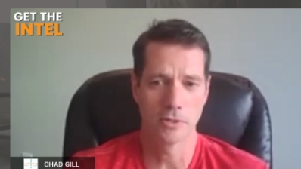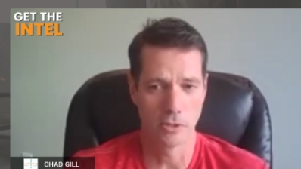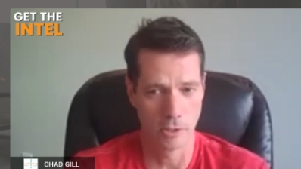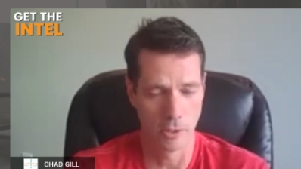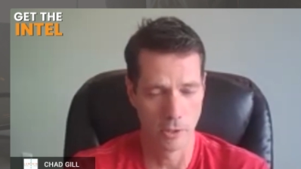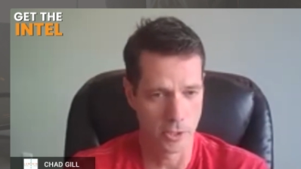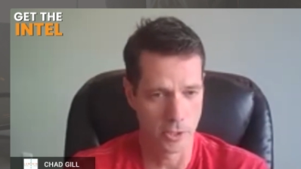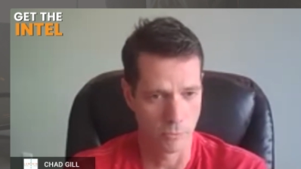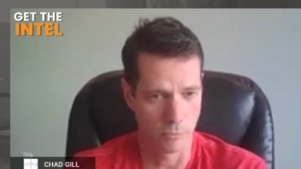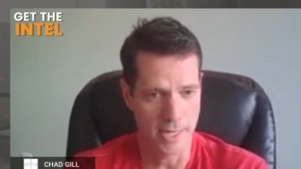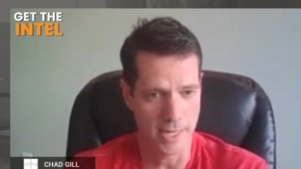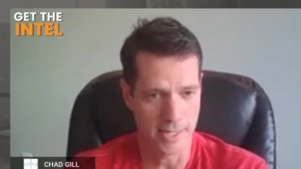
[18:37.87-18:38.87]
so you go and you
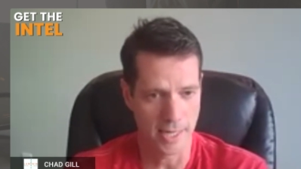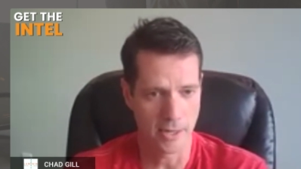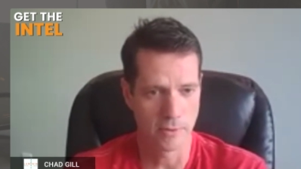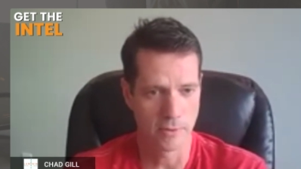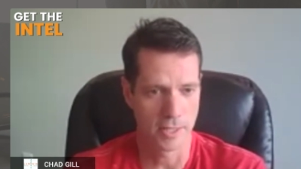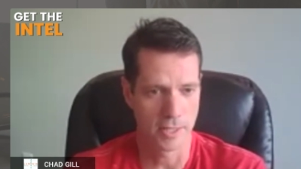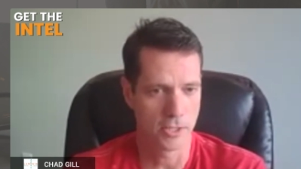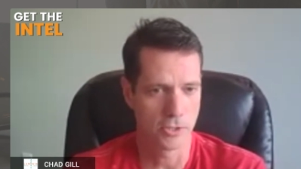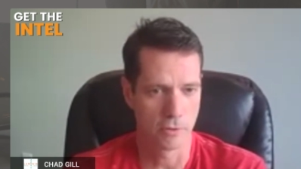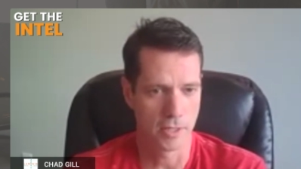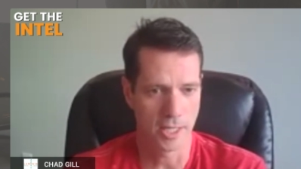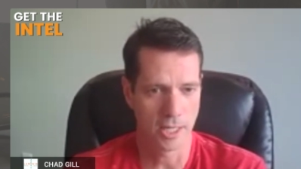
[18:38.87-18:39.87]
write down the things
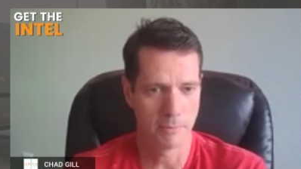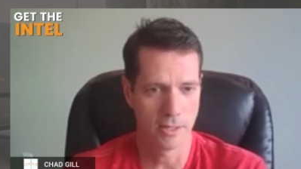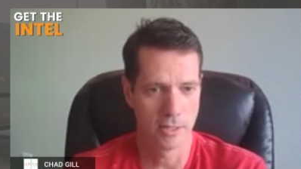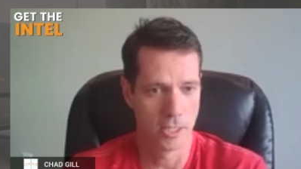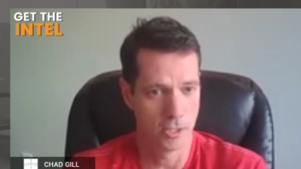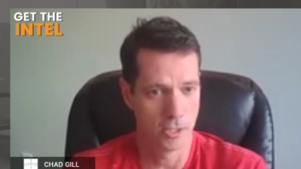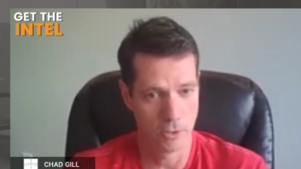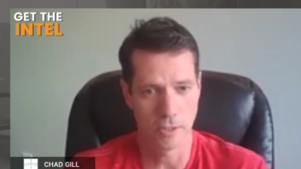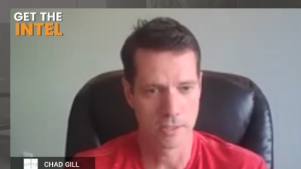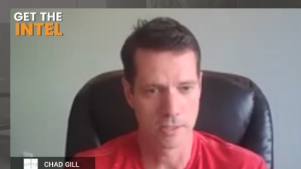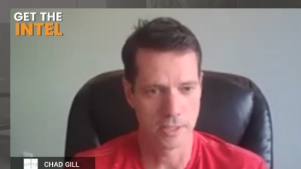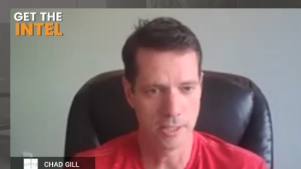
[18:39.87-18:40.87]
you're thinking about, and then you
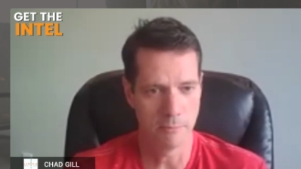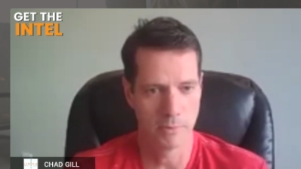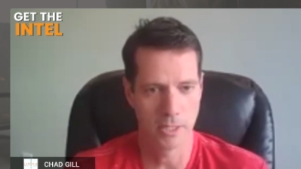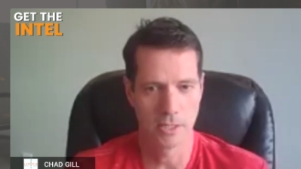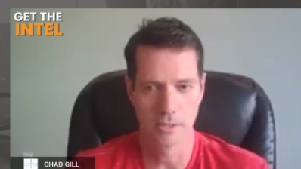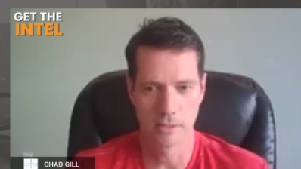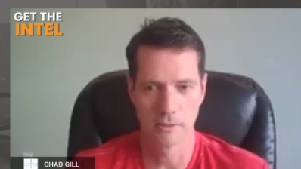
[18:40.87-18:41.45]
can sleep because